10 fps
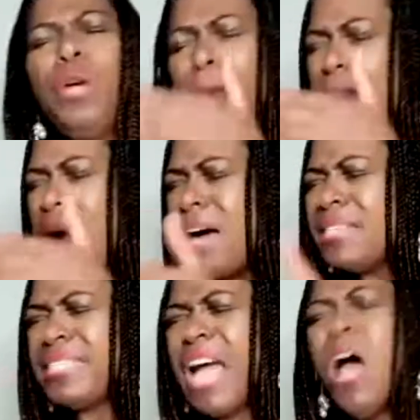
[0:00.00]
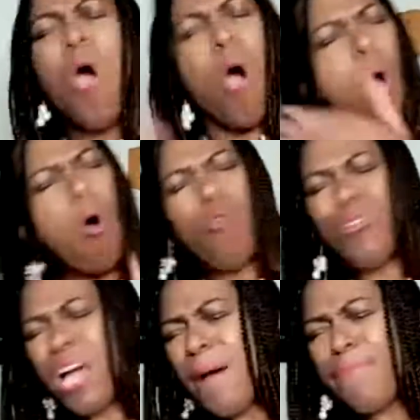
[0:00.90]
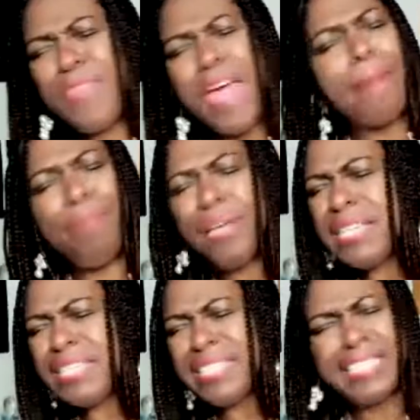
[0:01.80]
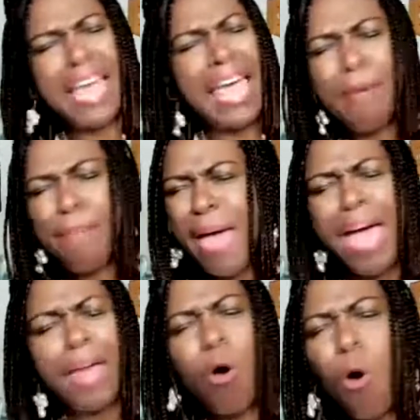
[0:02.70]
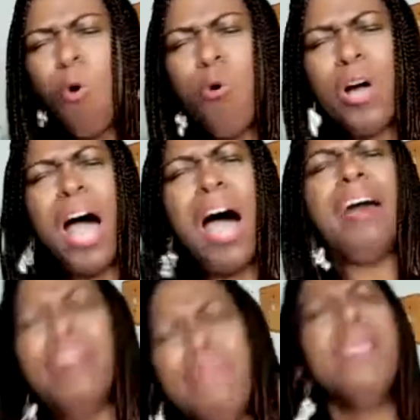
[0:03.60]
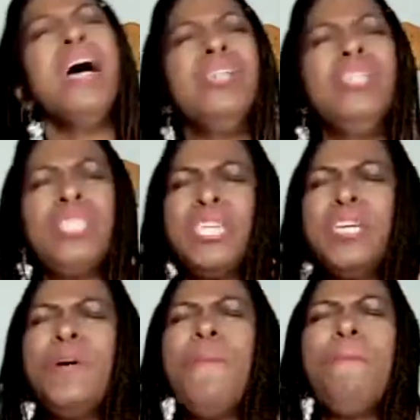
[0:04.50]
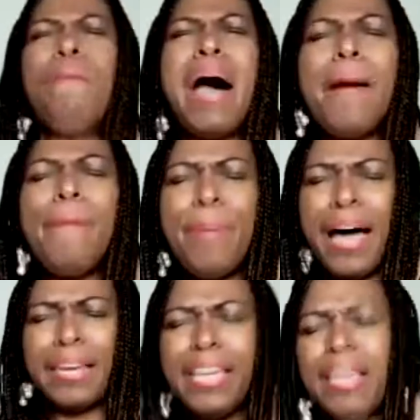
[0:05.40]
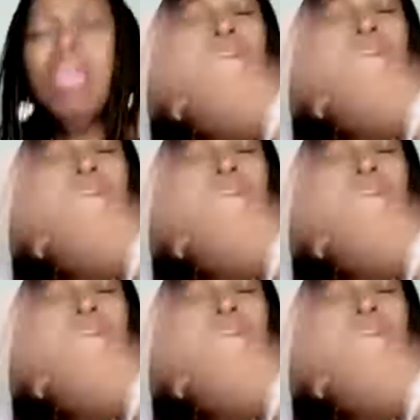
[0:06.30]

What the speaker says: We must hold up that bloodstained banner, O God, until my body